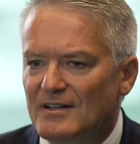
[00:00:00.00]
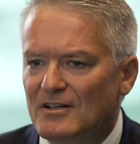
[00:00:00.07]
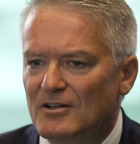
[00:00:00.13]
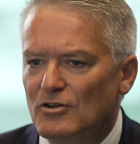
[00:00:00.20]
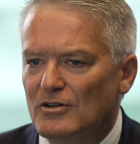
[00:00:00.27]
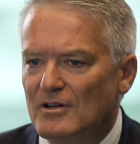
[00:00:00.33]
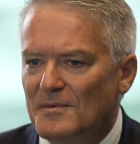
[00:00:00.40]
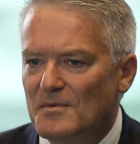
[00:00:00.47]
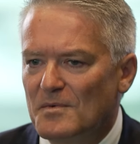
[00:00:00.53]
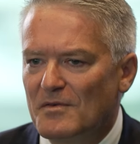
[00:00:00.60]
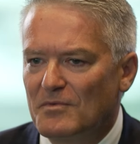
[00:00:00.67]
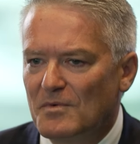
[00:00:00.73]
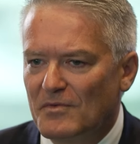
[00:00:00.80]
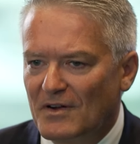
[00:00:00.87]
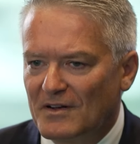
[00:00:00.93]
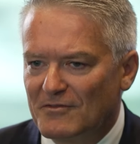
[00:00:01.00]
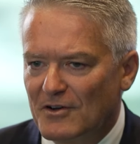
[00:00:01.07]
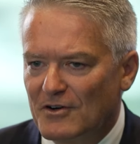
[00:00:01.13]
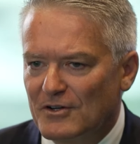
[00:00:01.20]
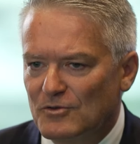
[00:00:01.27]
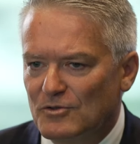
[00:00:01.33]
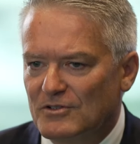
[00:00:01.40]
Look, I mean, we've had
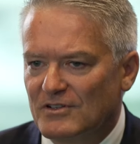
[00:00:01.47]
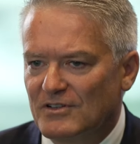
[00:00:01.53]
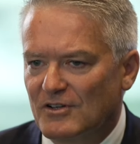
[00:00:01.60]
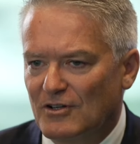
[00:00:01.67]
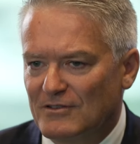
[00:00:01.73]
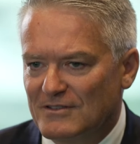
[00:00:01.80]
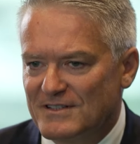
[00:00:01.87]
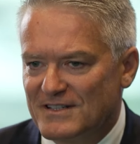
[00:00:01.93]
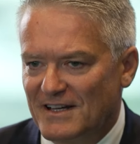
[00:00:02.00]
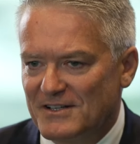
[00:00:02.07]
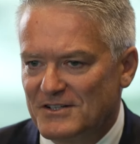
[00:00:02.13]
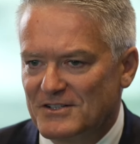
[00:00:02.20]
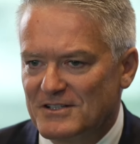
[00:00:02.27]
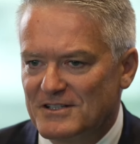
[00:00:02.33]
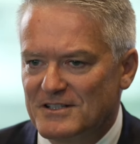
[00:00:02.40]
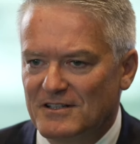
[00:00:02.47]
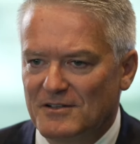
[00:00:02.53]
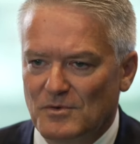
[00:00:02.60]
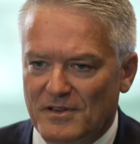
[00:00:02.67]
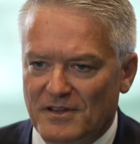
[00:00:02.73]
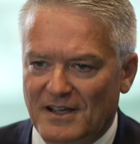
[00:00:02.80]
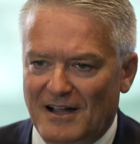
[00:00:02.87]
very good conversations
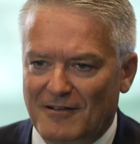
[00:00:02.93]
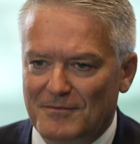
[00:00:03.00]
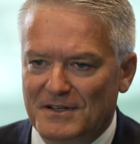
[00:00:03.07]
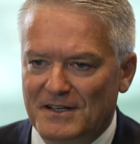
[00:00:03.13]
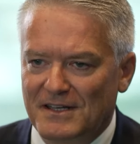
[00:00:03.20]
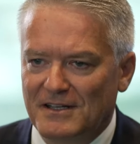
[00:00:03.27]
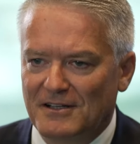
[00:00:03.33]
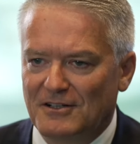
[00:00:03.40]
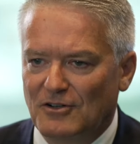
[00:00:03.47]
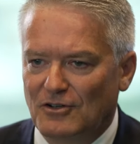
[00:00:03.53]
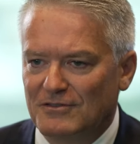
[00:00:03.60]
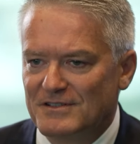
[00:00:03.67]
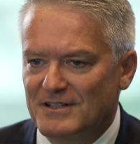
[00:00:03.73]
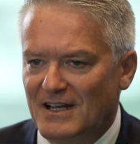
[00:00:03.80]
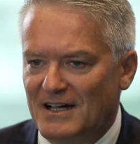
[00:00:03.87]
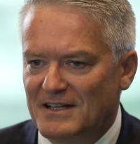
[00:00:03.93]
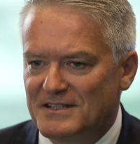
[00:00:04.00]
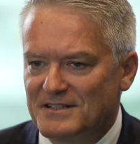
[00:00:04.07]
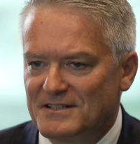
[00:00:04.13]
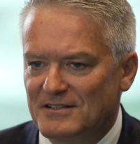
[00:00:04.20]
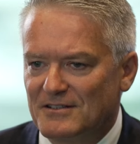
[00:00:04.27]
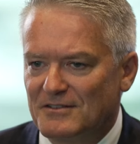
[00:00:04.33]
with the government here over the
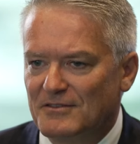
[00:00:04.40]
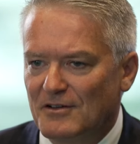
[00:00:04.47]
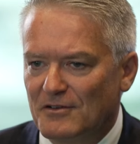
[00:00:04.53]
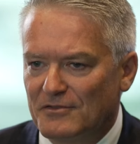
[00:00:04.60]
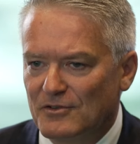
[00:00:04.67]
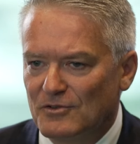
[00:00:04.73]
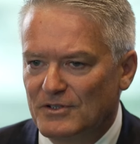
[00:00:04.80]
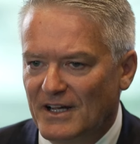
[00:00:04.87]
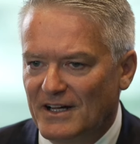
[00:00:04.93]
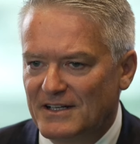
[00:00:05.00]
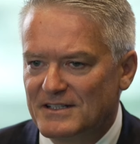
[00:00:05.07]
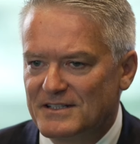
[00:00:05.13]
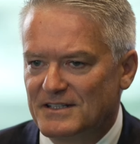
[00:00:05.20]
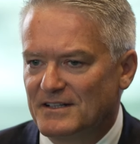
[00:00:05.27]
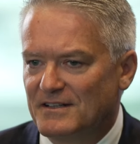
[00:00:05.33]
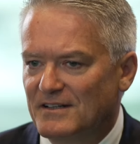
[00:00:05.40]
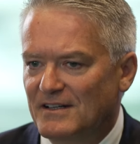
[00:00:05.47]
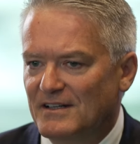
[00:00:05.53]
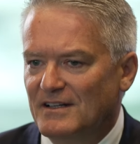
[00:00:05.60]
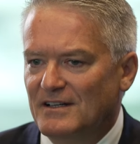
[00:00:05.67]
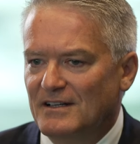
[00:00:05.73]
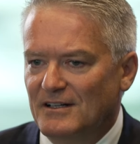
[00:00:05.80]
last few days. And
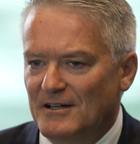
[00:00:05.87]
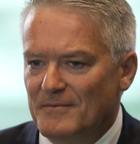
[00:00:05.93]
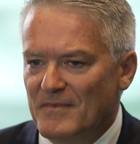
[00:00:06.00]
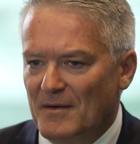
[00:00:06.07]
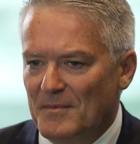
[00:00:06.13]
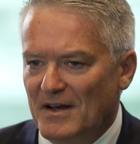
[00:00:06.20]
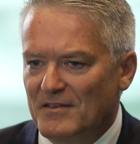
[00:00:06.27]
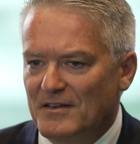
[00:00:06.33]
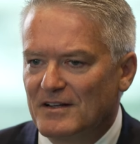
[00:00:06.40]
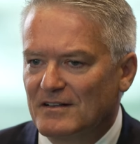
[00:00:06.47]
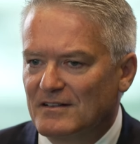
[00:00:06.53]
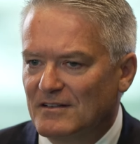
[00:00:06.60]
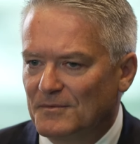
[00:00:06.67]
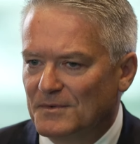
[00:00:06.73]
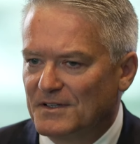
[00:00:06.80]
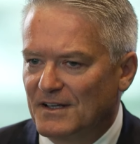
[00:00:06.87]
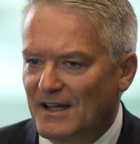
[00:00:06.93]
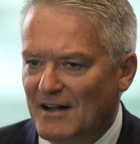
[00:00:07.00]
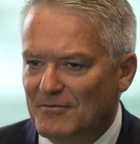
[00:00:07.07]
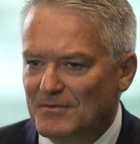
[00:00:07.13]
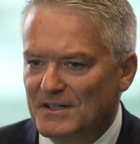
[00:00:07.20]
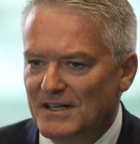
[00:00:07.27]
I think the
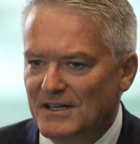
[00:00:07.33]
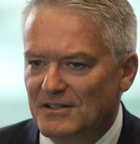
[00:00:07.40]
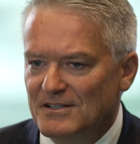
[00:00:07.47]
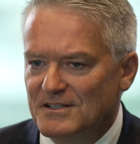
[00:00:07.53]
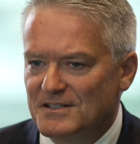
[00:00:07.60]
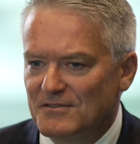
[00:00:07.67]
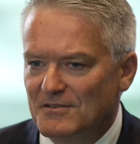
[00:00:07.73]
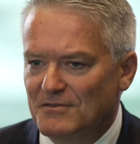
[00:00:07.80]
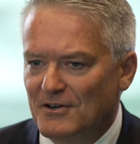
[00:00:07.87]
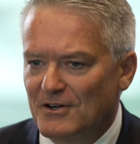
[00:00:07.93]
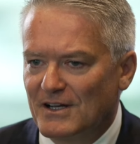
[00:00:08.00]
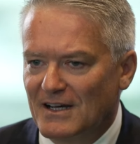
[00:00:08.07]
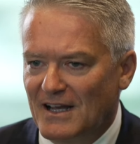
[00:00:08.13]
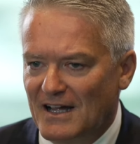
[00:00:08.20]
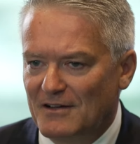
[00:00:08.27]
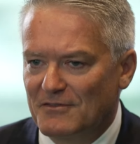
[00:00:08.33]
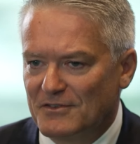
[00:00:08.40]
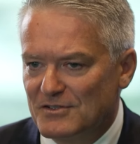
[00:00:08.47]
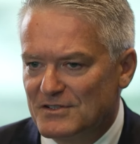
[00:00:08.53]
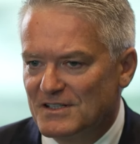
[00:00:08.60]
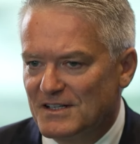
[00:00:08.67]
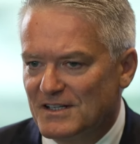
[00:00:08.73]
government here is very alive
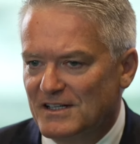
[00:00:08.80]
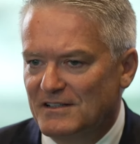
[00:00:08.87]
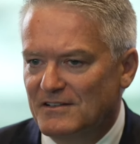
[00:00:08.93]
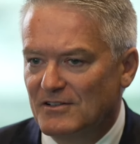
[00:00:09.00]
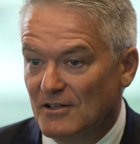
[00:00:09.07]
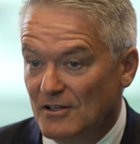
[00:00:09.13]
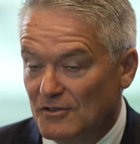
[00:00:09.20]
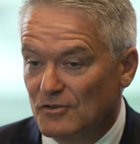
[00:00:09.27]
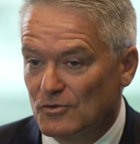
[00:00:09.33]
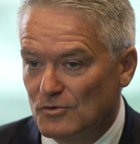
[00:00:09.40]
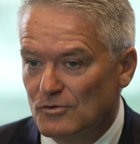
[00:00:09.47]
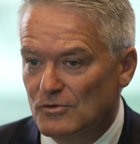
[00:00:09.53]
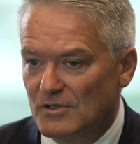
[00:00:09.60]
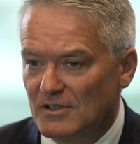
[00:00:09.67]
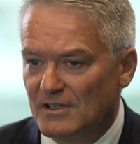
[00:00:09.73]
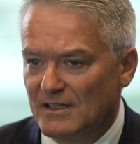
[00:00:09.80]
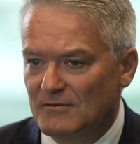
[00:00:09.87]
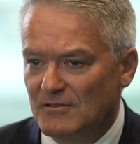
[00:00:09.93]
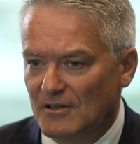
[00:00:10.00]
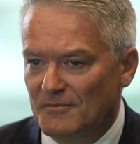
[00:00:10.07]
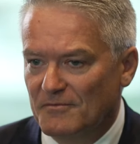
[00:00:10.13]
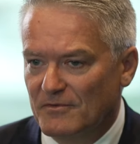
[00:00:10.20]
to the need to
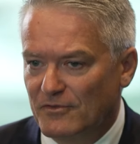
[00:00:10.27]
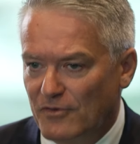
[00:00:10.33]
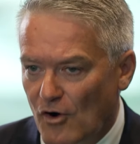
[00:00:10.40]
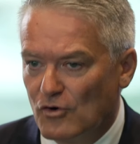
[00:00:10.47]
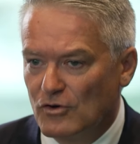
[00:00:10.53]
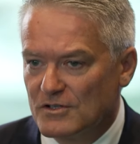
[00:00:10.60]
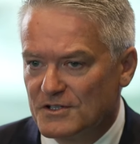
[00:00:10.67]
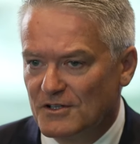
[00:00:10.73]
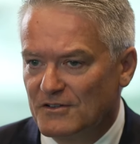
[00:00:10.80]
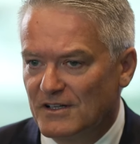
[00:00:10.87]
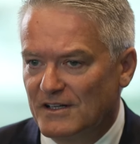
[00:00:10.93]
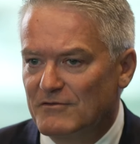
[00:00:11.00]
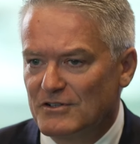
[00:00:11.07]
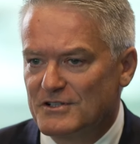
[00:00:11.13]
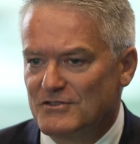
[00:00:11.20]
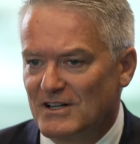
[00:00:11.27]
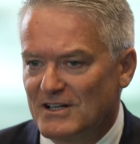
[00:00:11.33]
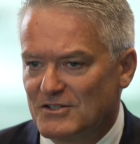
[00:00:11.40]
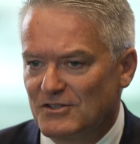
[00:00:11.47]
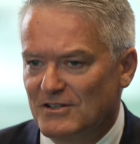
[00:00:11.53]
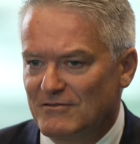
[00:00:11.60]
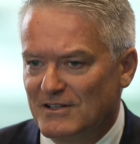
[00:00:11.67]
focus on
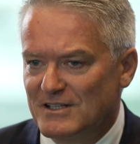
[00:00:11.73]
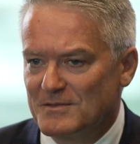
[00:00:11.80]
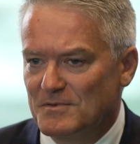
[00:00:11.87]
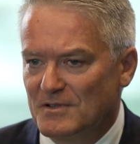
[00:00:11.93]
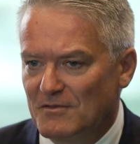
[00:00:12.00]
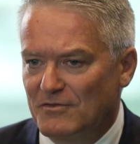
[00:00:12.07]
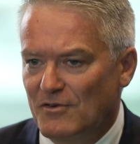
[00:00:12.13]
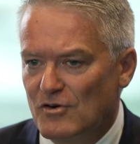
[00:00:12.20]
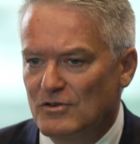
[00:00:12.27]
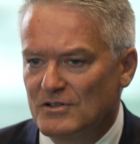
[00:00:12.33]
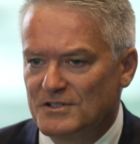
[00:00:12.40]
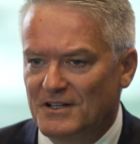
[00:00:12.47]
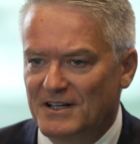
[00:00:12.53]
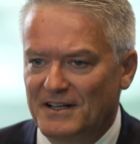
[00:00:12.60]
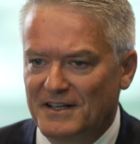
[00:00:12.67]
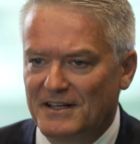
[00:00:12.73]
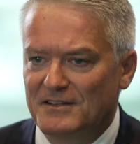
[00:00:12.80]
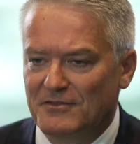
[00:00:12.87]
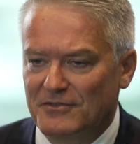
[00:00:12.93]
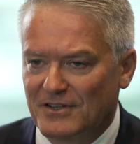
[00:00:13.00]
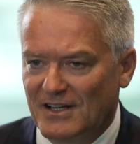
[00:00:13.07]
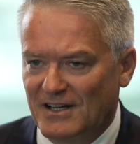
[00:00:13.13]
infrastructure investment and focus on
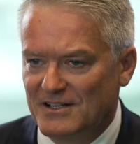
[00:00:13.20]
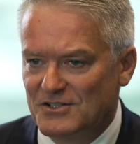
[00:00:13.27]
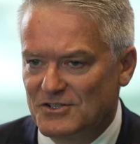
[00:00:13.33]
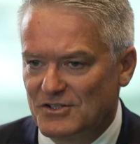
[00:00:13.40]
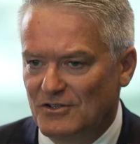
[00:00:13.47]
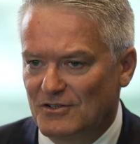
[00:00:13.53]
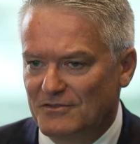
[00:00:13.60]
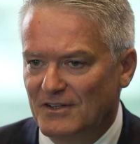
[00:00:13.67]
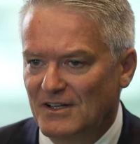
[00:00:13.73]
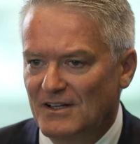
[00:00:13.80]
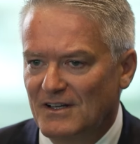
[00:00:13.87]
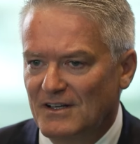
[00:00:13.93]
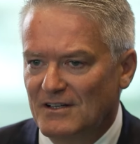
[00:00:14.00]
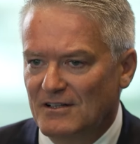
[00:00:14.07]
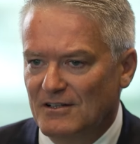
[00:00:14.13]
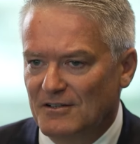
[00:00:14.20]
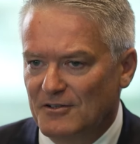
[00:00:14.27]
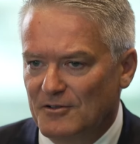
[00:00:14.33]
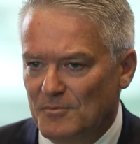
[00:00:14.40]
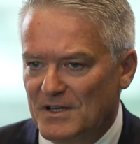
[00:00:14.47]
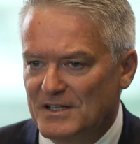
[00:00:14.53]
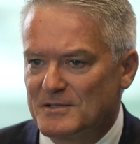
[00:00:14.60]
identification of
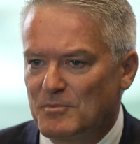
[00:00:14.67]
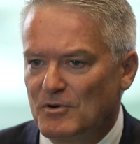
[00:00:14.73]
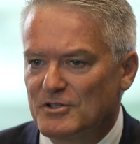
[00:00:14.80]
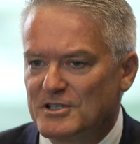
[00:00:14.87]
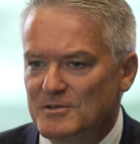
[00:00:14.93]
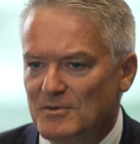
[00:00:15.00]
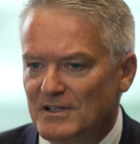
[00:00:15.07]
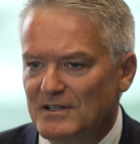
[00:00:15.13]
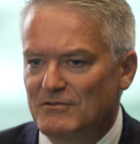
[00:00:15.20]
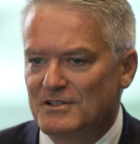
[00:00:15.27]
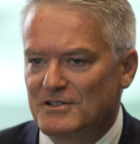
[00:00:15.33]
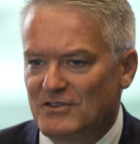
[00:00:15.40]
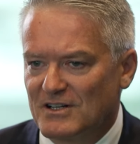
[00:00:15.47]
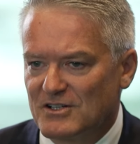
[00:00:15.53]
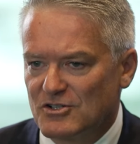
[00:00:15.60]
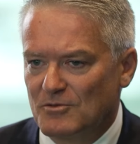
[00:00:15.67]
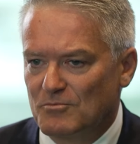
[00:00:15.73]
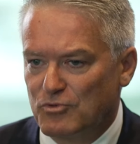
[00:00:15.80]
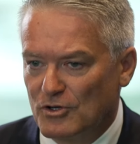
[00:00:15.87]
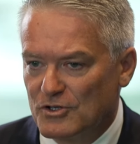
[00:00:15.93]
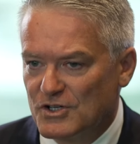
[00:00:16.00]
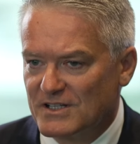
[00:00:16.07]
the best possible infrastructure
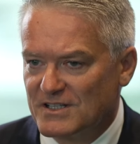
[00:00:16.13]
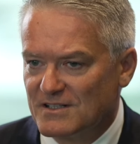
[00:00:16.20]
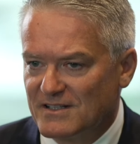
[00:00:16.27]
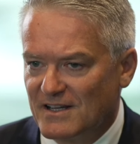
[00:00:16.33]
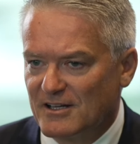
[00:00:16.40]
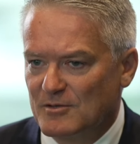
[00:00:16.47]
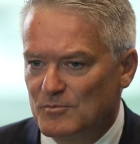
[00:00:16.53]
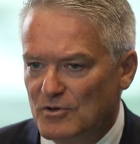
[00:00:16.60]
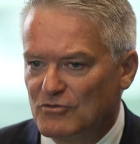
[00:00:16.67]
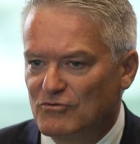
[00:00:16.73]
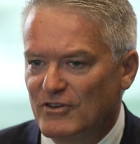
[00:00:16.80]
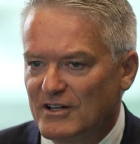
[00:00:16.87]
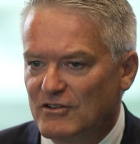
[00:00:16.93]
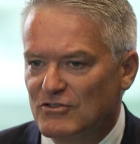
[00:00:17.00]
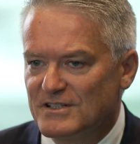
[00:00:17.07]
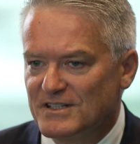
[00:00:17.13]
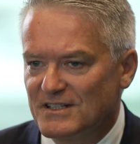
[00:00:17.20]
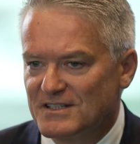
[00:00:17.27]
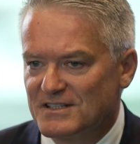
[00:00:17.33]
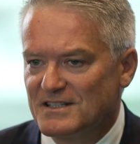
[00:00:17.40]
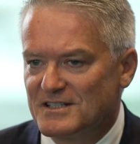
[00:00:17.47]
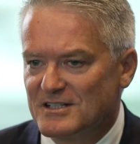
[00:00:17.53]
projects and take a more rigorous
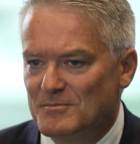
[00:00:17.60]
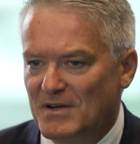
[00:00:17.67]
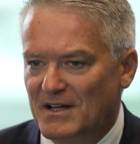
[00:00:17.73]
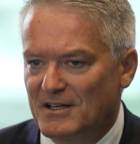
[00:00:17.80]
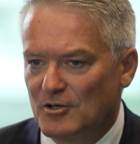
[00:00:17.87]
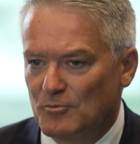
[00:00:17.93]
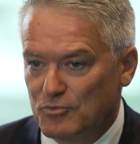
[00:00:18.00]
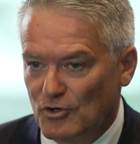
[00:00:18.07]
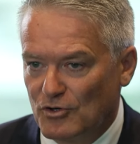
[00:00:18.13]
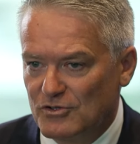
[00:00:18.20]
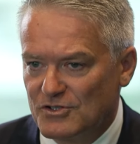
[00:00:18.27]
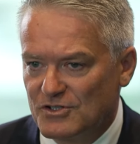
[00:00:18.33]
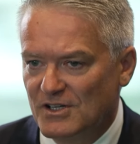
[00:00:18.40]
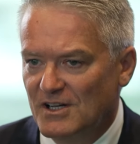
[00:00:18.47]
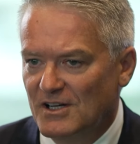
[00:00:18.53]
and systematic approach